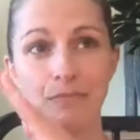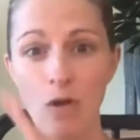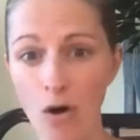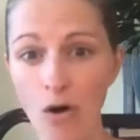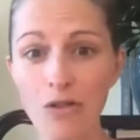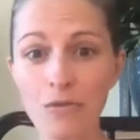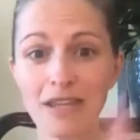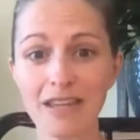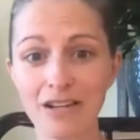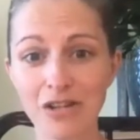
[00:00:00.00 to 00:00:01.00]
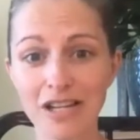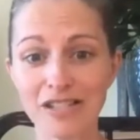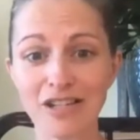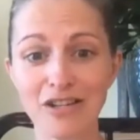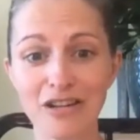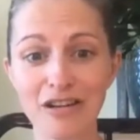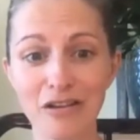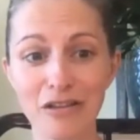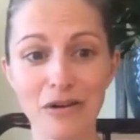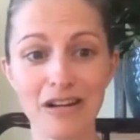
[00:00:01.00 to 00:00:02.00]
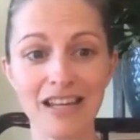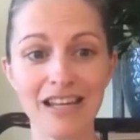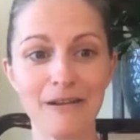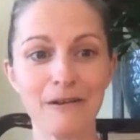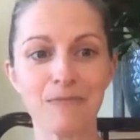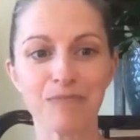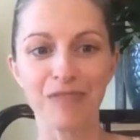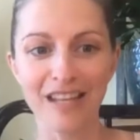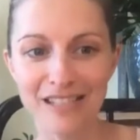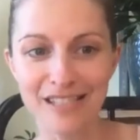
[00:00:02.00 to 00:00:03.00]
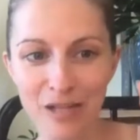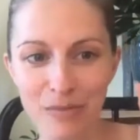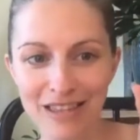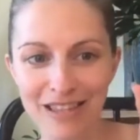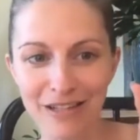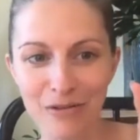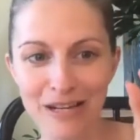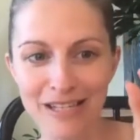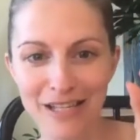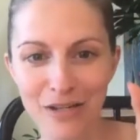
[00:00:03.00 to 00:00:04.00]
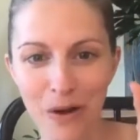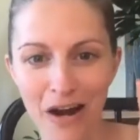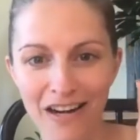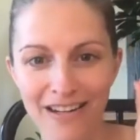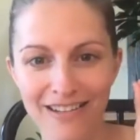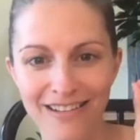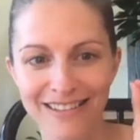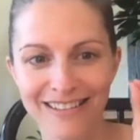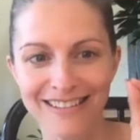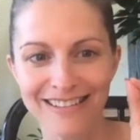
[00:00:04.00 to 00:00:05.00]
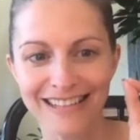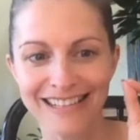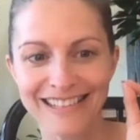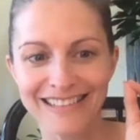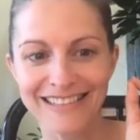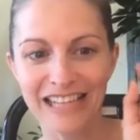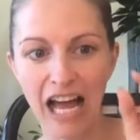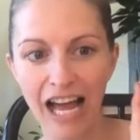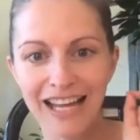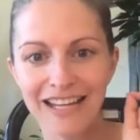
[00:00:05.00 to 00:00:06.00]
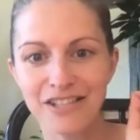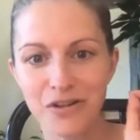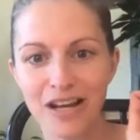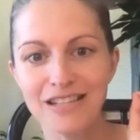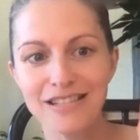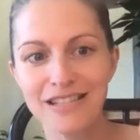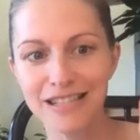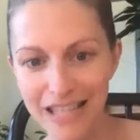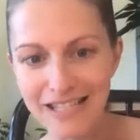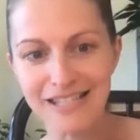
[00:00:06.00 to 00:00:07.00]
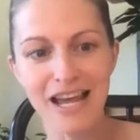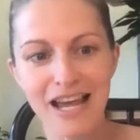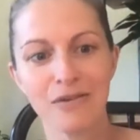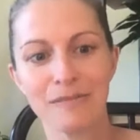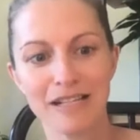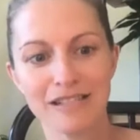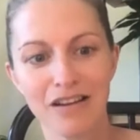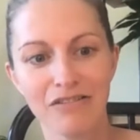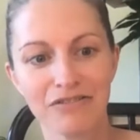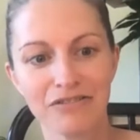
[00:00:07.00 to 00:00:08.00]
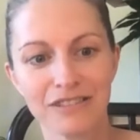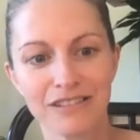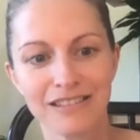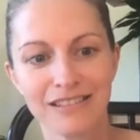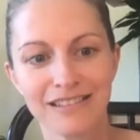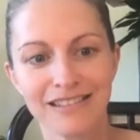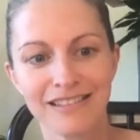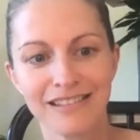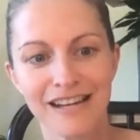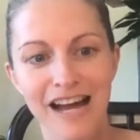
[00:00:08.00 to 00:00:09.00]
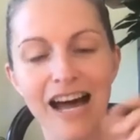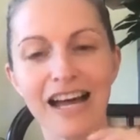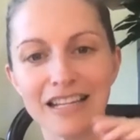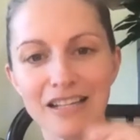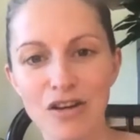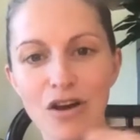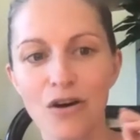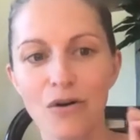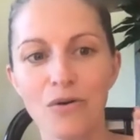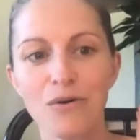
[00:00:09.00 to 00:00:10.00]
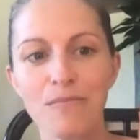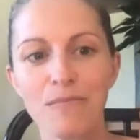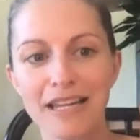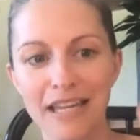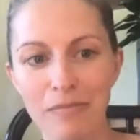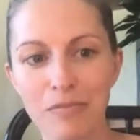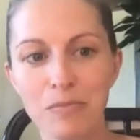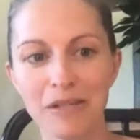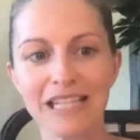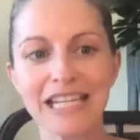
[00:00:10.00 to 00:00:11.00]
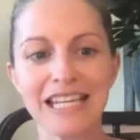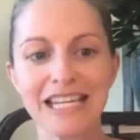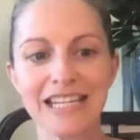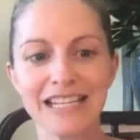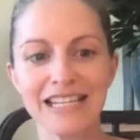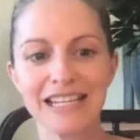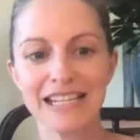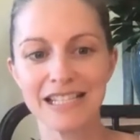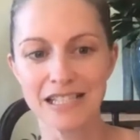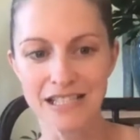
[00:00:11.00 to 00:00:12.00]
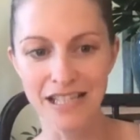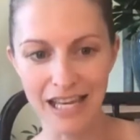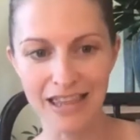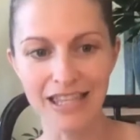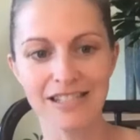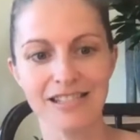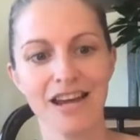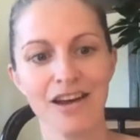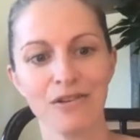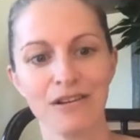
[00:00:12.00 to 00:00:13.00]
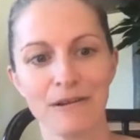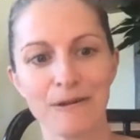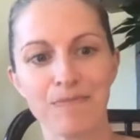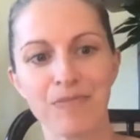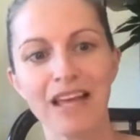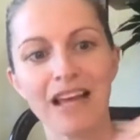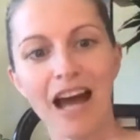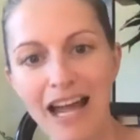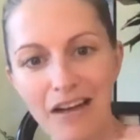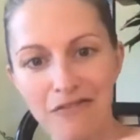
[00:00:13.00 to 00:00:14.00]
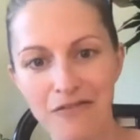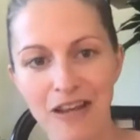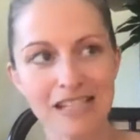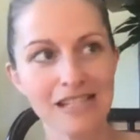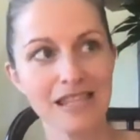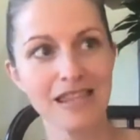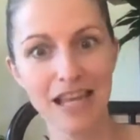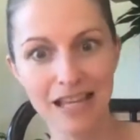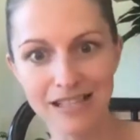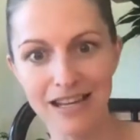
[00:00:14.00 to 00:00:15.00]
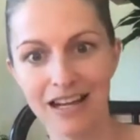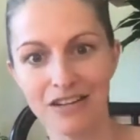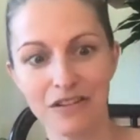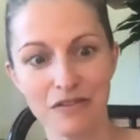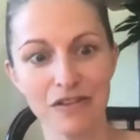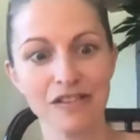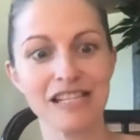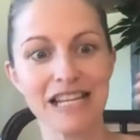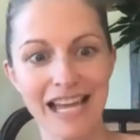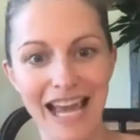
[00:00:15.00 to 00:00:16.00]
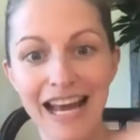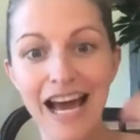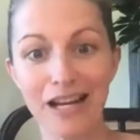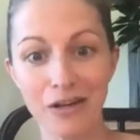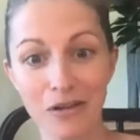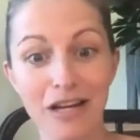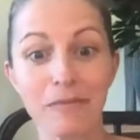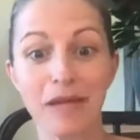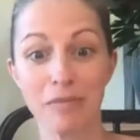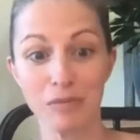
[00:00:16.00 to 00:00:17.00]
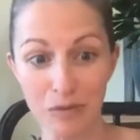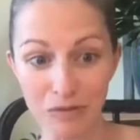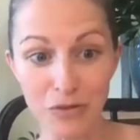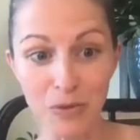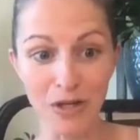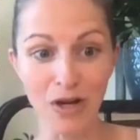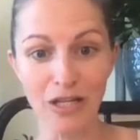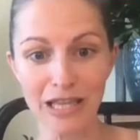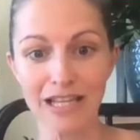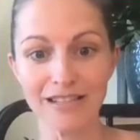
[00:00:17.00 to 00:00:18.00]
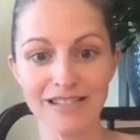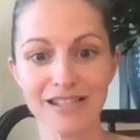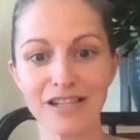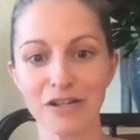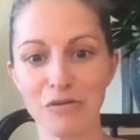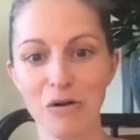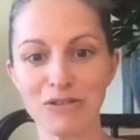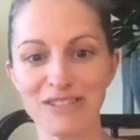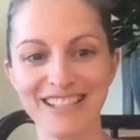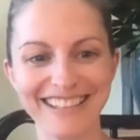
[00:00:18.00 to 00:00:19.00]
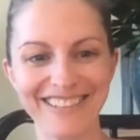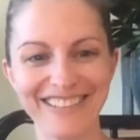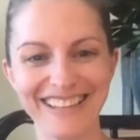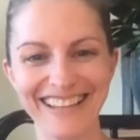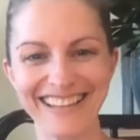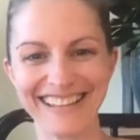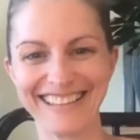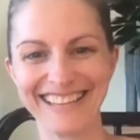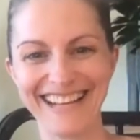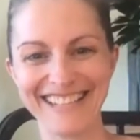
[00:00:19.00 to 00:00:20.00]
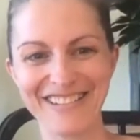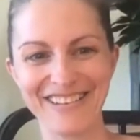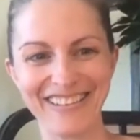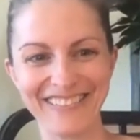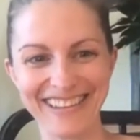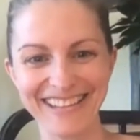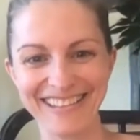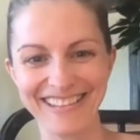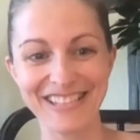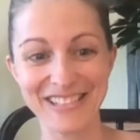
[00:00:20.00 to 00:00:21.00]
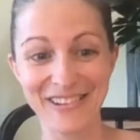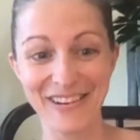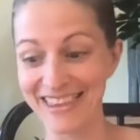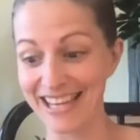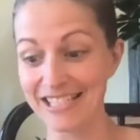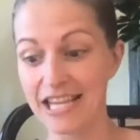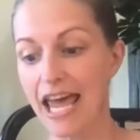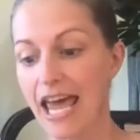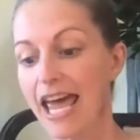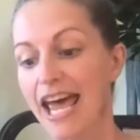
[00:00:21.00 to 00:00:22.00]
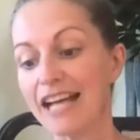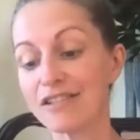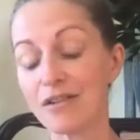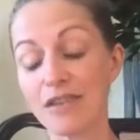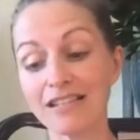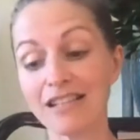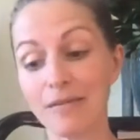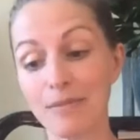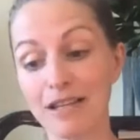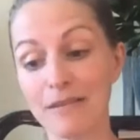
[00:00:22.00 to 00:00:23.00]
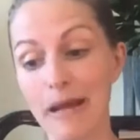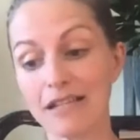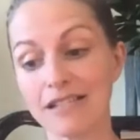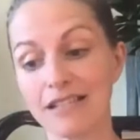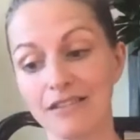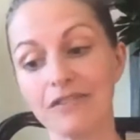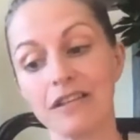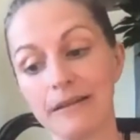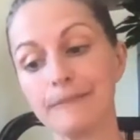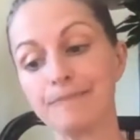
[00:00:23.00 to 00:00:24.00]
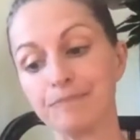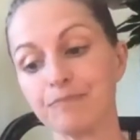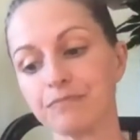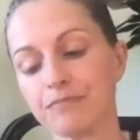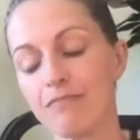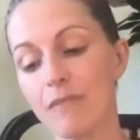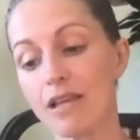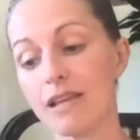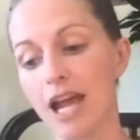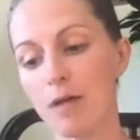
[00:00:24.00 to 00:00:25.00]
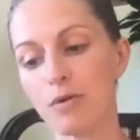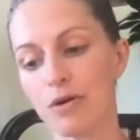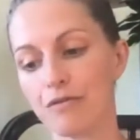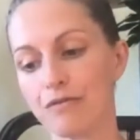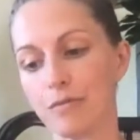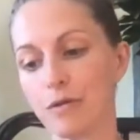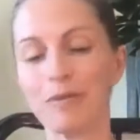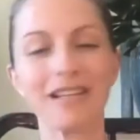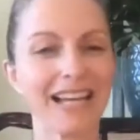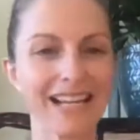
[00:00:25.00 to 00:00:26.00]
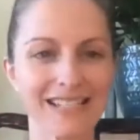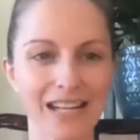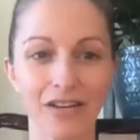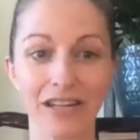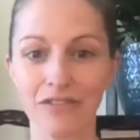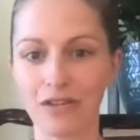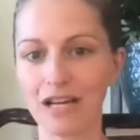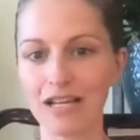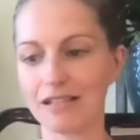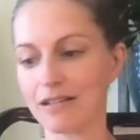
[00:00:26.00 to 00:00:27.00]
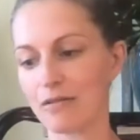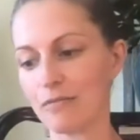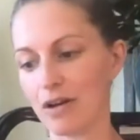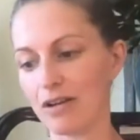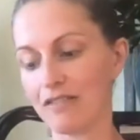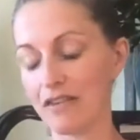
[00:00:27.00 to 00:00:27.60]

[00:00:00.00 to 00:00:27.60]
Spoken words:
all the way there trusting your inner authority, can you celebrate the little ways that you are? Like, I trust this now in myself. I know my capability is like this now. Like I have faced this kind of adversity, and I know that I'm capable of doing hard things. To quote Glennon Doyle, with "You can do hard things," and so that's a bit of the medicine of the Capricorn full moon. But like I said, I'll give you guys a little. I'll give